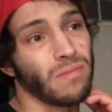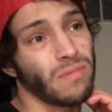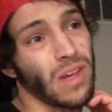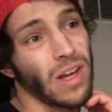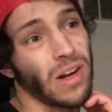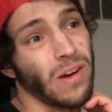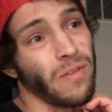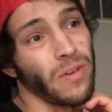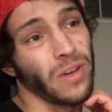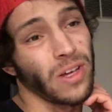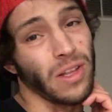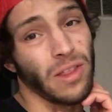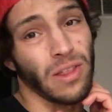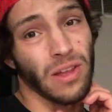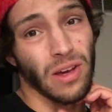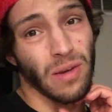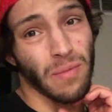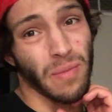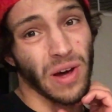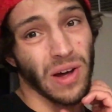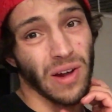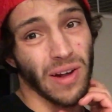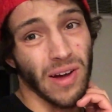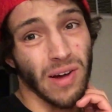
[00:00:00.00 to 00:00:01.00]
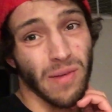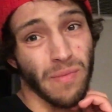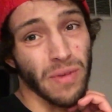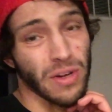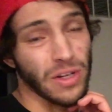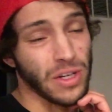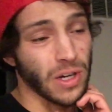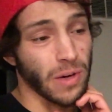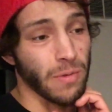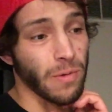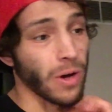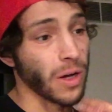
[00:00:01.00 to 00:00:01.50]
I didn't really think about how
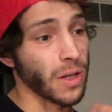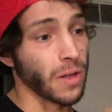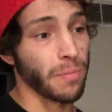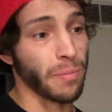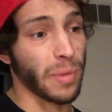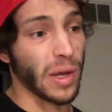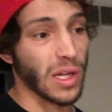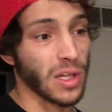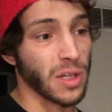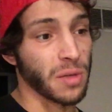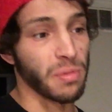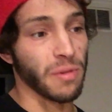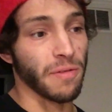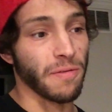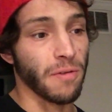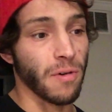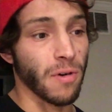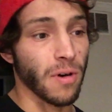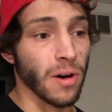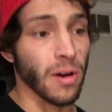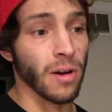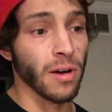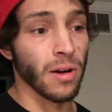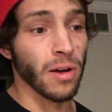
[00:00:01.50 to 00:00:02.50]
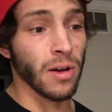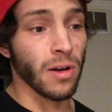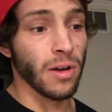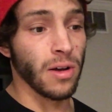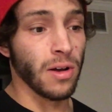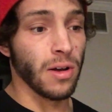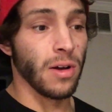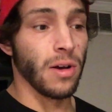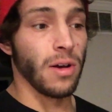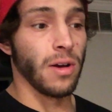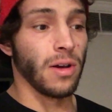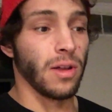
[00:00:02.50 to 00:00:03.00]
much I wanted to bench before
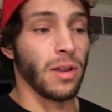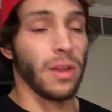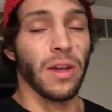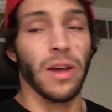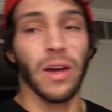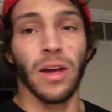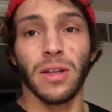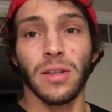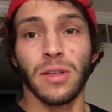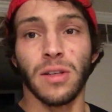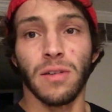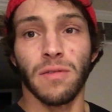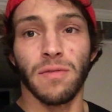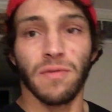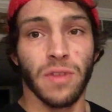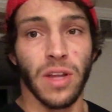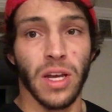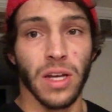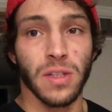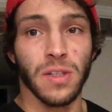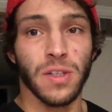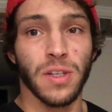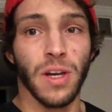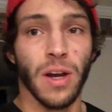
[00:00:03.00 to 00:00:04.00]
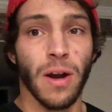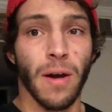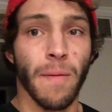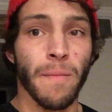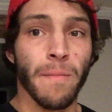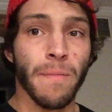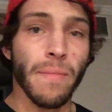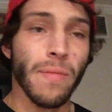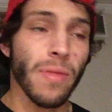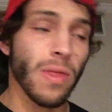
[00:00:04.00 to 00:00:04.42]
the end of next year.